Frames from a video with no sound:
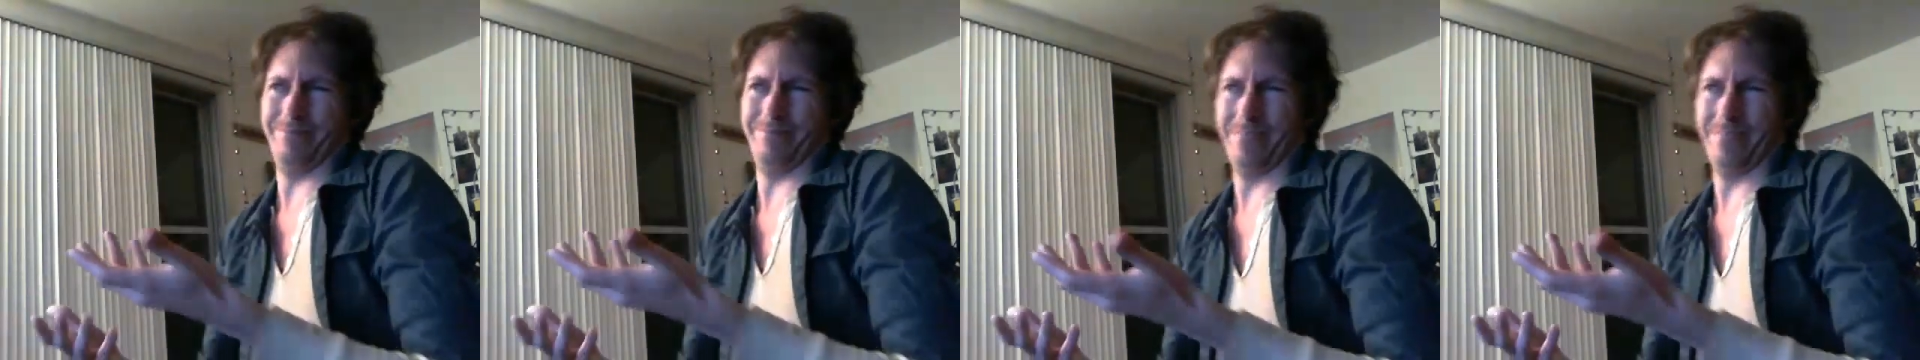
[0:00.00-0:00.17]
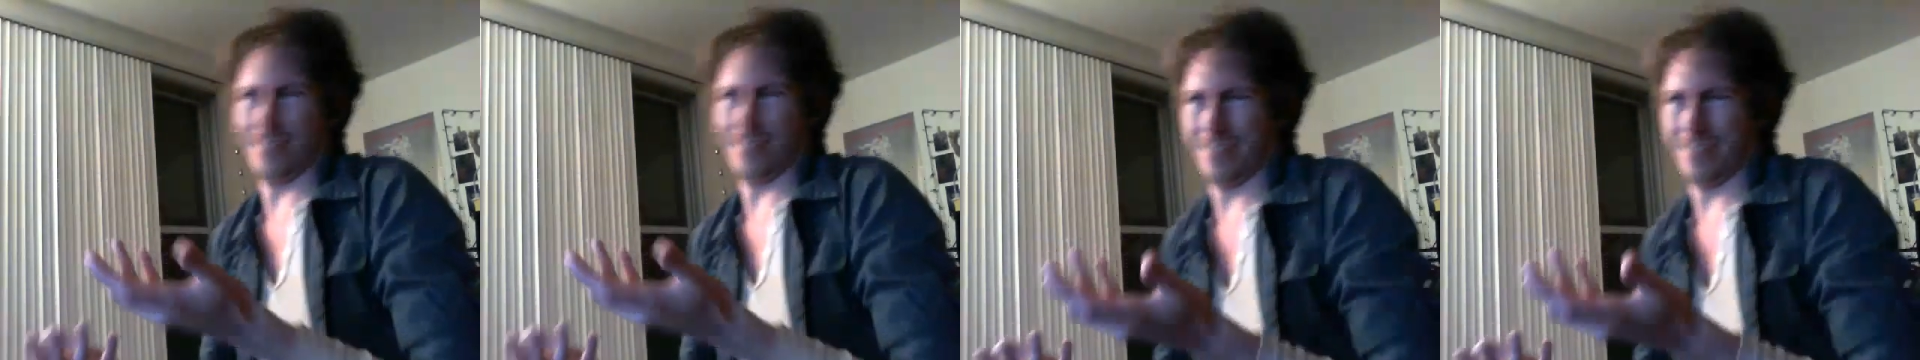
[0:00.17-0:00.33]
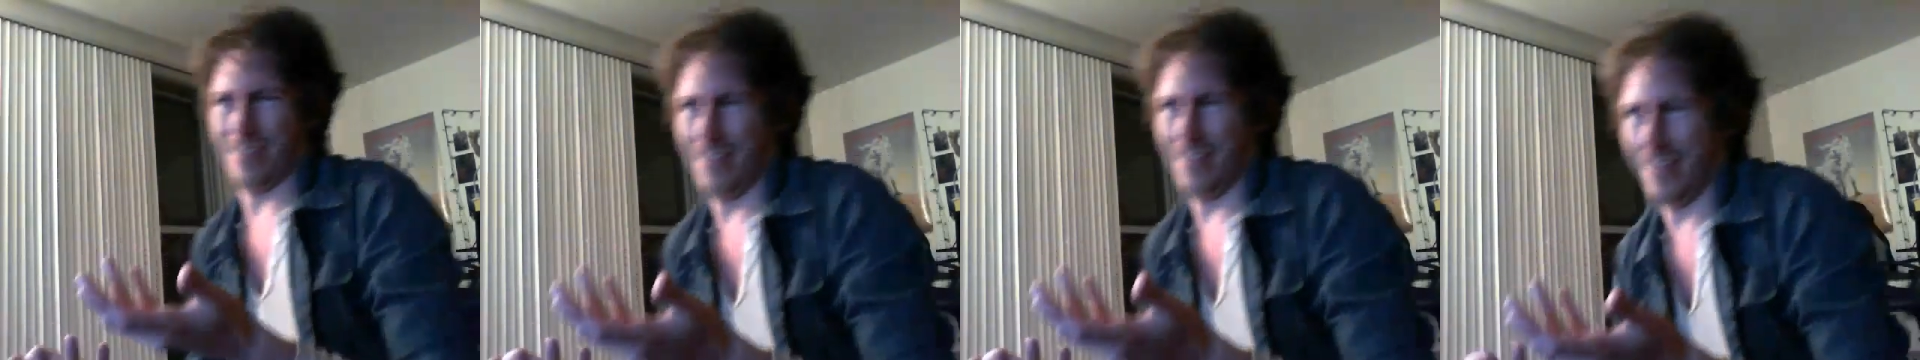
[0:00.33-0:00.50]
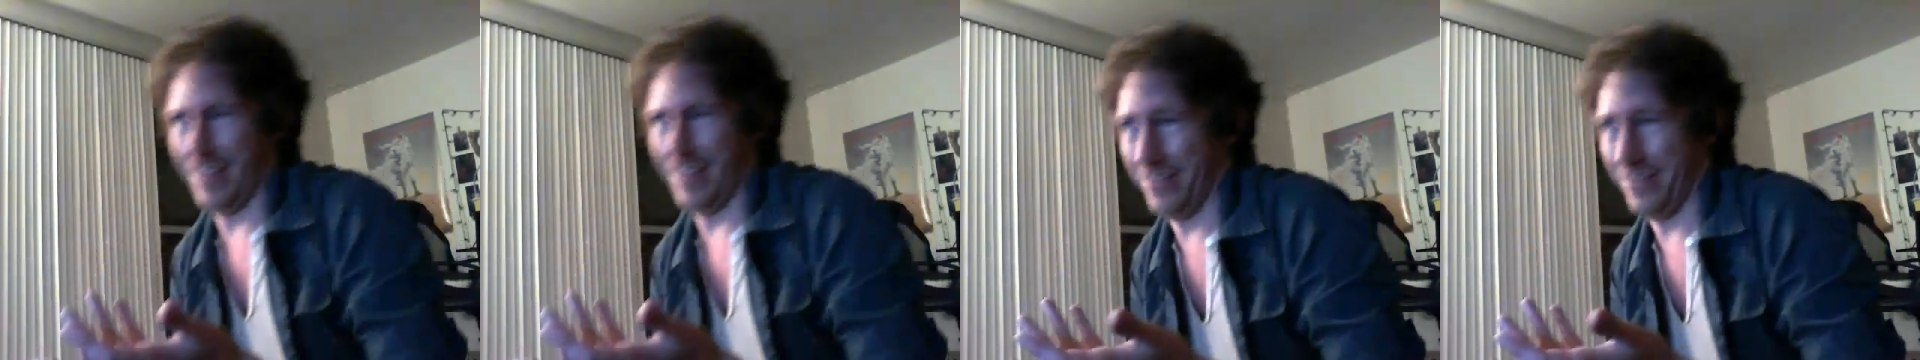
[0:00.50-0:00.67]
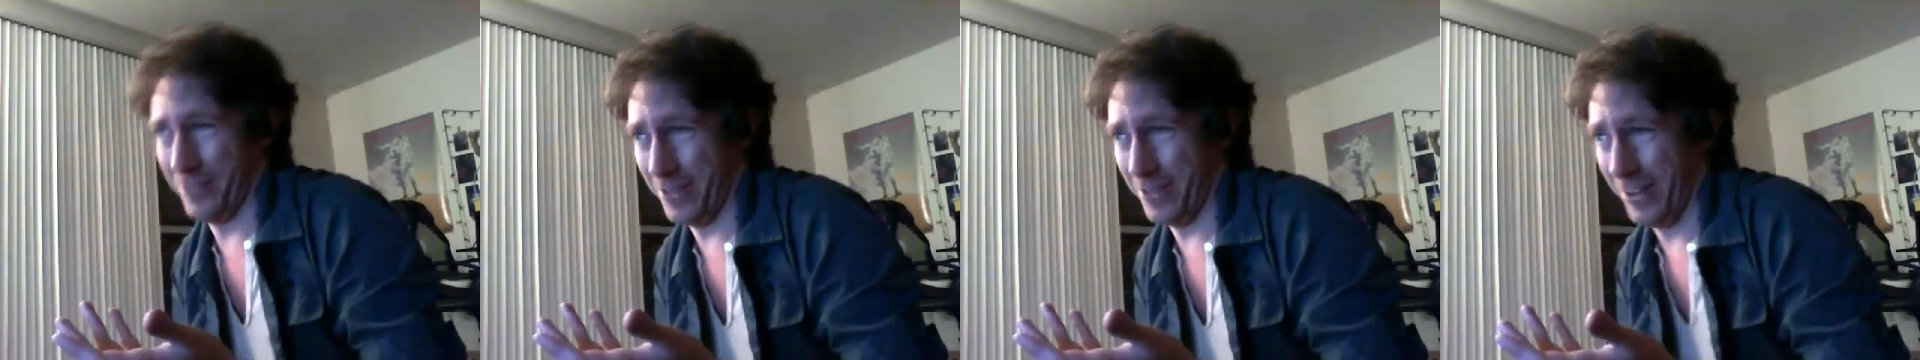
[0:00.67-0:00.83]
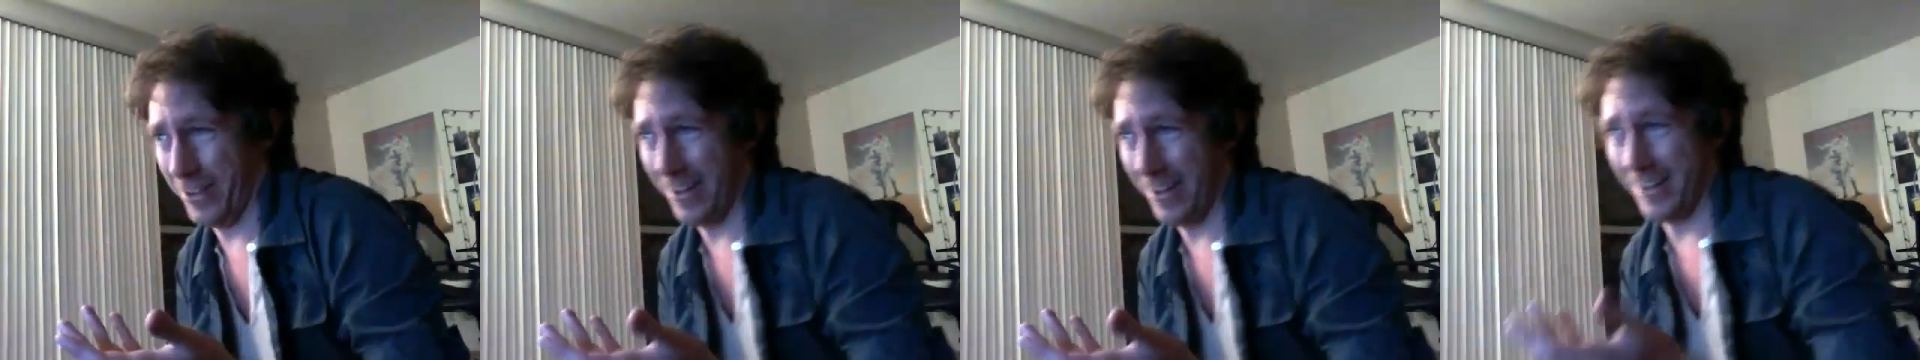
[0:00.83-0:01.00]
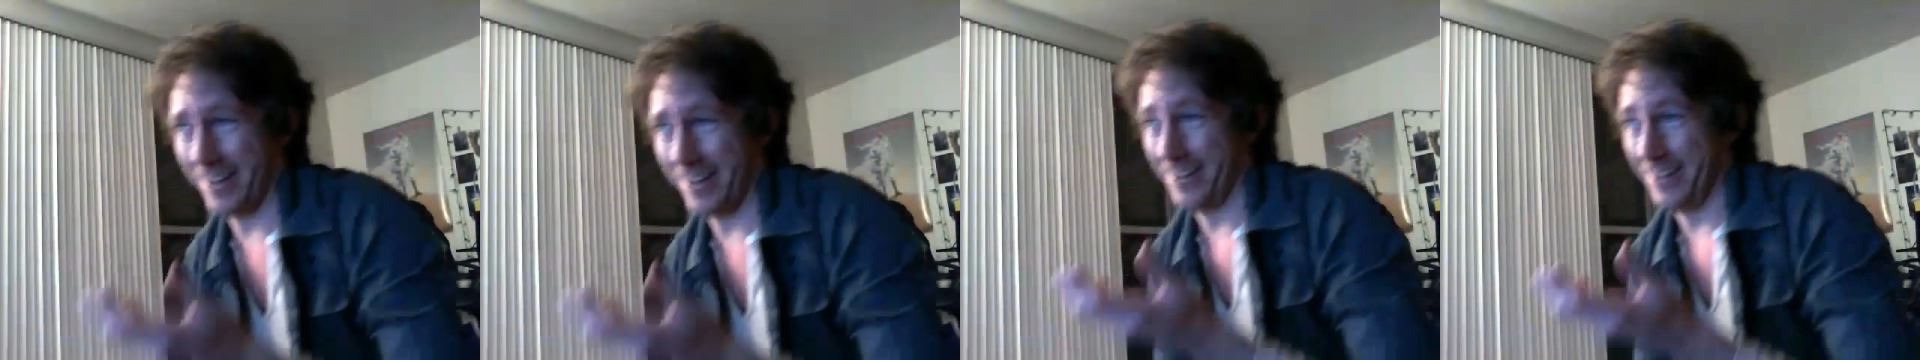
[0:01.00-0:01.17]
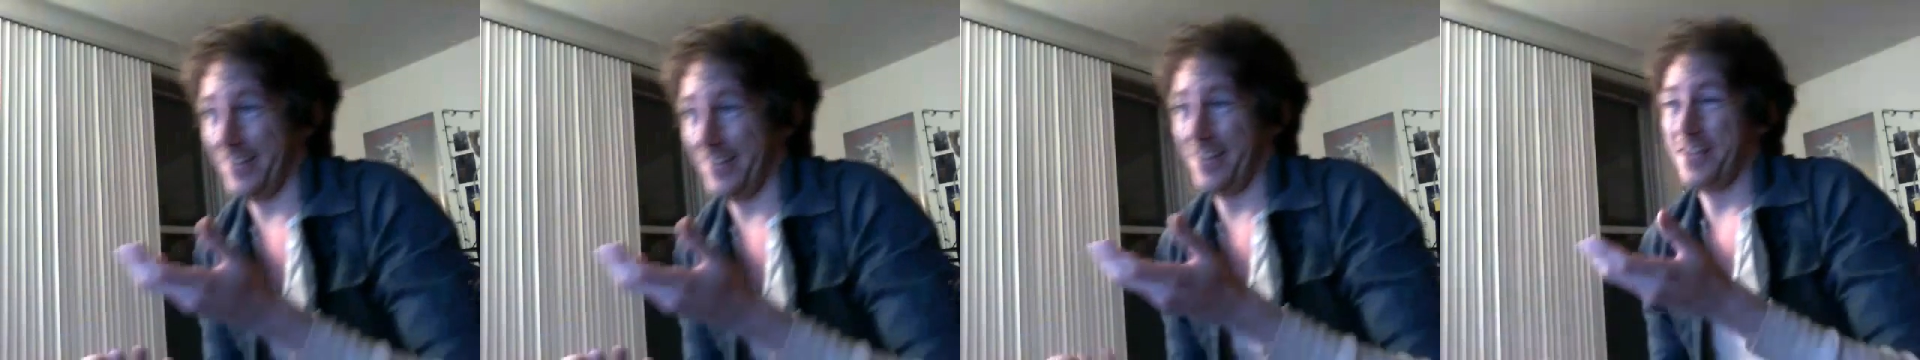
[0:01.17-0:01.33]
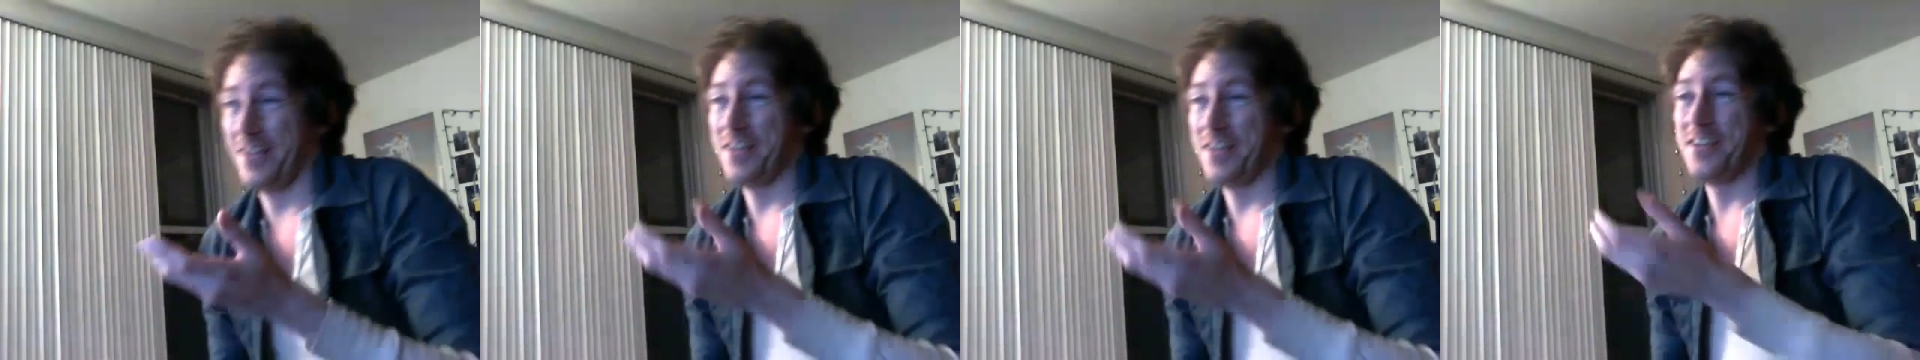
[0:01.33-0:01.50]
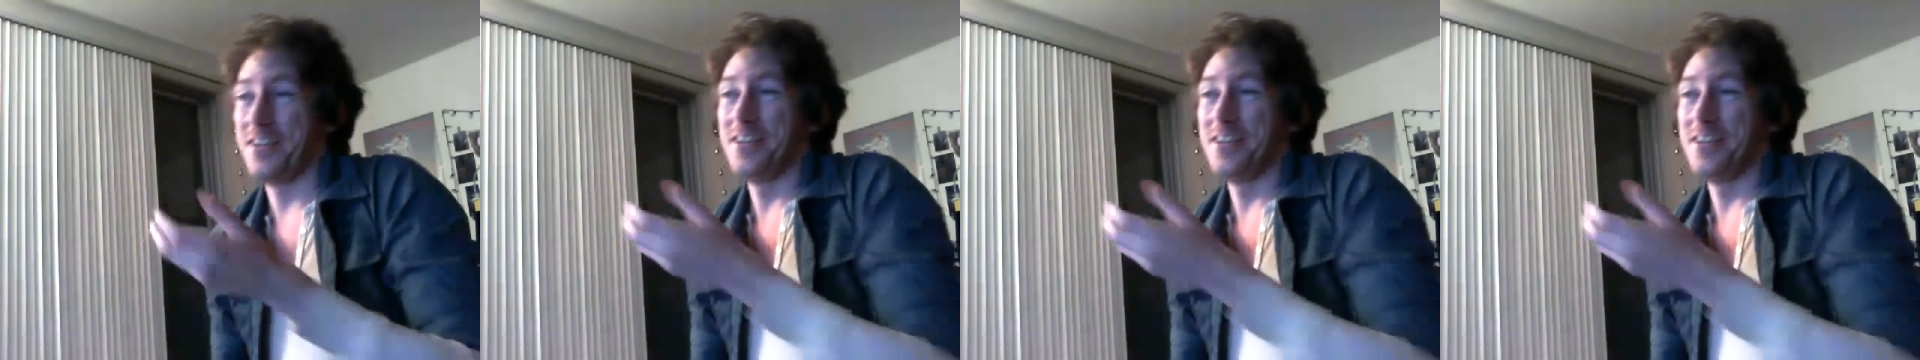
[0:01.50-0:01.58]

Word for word: I've got